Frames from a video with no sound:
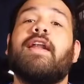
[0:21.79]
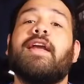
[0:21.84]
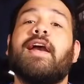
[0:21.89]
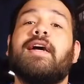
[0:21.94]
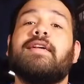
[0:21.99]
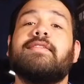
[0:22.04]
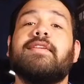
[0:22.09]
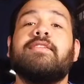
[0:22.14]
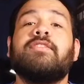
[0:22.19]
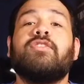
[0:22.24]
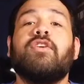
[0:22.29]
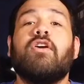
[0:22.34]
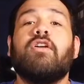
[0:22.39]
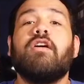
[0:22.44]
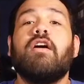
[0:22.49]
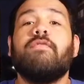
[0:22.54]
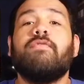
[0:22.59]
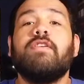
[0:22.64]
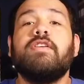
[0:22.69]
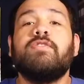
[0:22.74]
guys, let's start
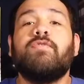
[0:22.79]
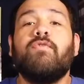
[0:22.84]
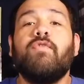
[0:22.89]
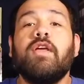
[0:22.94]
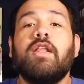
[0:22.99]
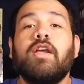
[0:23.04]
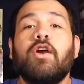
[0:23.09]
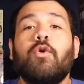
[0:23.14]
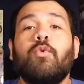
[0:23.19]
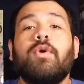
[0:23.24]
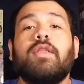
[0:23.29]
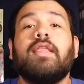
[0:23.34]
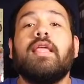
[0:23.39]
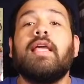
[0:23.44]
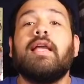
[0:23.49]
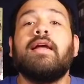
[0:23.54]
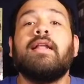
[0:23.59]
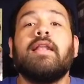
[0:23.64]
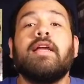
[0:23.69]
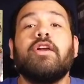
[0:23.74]
off this video with the
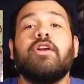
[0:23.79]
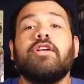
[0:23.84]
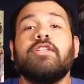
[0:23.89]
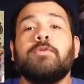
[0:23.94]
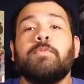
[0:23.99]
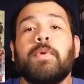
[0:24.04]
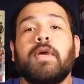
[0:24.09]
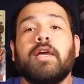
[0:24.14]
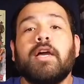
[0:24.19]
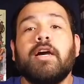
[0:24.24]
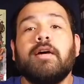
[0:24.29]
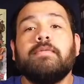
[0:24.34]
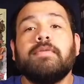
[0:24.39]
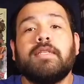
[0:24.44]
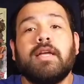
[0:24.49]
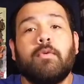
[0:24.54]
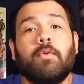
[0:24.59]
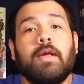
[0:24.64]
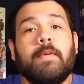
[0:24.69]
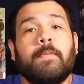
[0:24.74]
clearance pickups
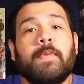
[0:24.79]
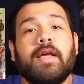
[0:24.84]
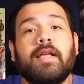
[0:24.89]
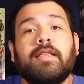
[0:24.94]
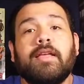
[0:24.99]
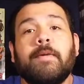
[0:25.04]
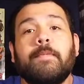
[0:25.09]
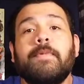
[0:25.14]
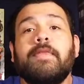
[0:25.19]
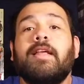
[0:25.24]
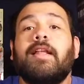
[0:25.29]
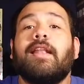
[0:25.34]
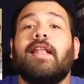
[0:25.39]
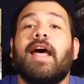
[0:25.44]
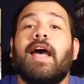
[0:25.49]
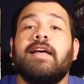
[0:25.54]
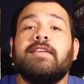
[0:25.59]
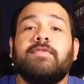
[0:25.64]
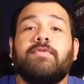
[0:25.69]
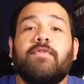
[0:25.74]
that we picked up in the
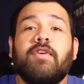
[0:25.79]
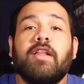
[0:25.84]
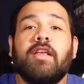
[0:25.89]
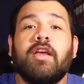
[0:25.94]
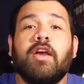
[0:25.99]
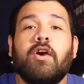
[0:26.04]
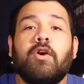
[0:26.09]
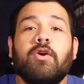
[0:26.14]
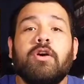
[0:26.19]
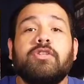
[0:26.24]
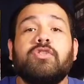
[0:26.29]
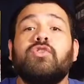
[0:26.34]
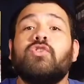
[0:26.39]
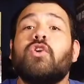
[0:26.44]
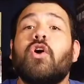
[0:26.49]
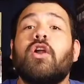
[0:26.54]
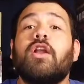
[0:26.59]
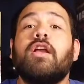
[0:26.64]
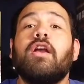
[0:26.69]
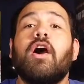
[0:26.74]
last video,
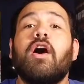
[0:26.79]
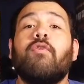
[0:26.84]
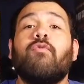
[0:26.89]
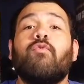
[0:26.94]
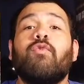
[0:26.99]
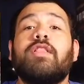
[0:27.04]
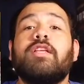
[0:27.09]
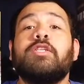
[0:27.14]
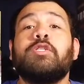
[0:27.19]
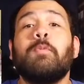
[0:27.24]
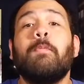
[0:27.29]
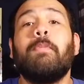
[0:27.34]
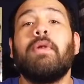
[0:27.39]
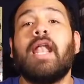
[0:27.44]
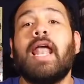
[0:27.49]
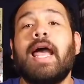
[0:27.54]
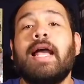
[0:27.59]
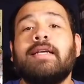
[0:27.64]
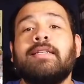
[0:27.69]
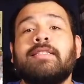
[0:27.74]
starting off with this
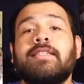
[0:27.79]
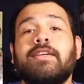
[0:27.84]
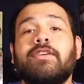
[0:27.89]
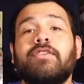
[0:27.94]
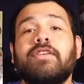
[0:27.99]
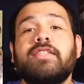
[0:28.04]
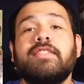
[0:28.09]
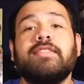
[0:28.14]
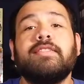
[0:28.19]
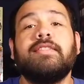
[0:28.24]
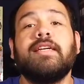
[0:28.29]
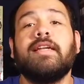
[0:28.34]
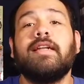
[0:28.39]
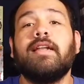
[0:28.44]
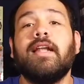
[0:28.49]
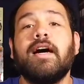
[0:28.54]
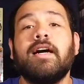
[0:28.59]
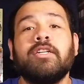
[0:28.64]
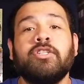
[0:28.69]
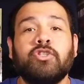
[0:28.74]
Black Series
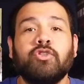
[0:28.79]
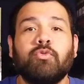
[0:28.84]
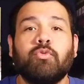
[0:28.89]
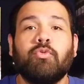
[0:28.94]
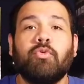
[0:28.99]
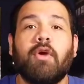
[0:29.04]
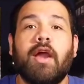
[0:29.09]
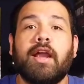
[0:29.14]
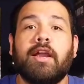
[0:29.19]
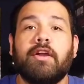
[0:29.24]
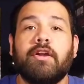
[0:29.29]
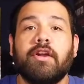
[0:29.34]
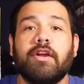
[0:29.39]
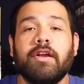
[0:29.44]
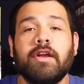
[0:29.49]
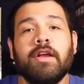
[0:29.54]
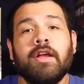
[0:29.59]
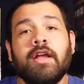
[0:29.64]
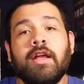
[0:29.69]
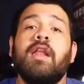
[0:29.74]
Deluxe Wrecker.
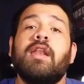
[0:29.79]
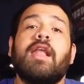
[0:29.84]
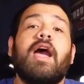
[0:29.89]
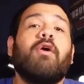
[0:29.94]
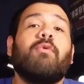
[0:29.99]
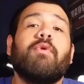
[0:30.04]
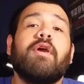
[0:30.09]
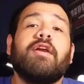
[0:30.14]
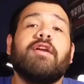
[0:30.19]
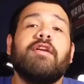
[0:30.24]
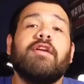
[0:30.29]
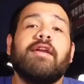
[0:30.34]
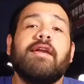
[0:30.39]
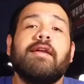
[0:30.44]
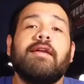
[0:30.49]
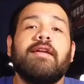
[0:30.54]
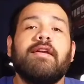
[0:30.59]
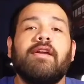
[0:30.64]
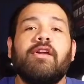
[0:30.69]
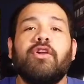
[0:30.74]
Now Wrecker
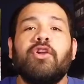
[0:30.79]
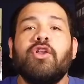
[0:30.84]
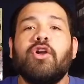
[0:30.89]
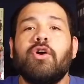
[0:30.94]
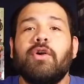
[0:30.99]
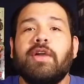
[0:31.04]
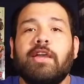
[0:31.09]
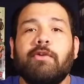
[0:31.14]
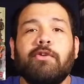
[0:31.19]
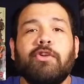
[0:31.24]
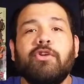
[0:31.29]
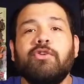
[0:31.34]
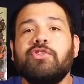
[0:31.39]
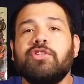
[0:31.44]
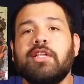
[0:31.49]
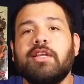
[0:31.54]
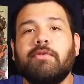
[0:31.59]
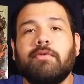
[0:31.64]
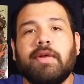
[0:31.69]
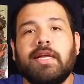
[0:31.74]
here, he
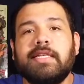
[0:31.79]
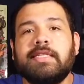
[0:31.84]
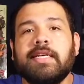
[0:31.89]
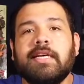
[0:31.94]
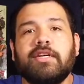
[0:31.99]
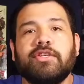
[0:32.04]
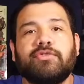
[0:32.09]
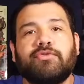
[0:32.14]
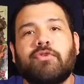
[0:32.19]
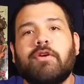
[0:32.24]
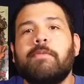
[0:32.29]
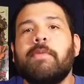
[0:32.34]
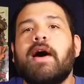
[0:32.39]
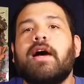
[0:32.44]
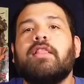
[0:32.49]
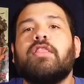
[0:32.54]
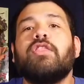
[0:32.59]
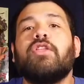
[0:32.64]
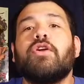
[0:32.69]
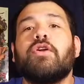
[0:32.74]
usually retails for
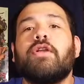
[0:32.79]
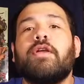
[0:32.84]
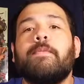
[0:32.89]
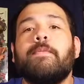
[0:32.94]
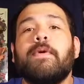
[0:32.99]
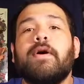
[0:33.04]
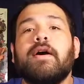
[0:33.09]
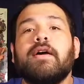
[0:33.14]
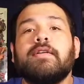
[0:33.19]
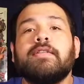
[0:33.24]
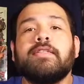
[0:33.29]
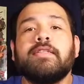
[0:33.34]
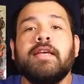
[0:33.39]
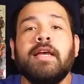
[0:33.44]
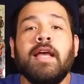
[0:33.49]
about 30 bucks.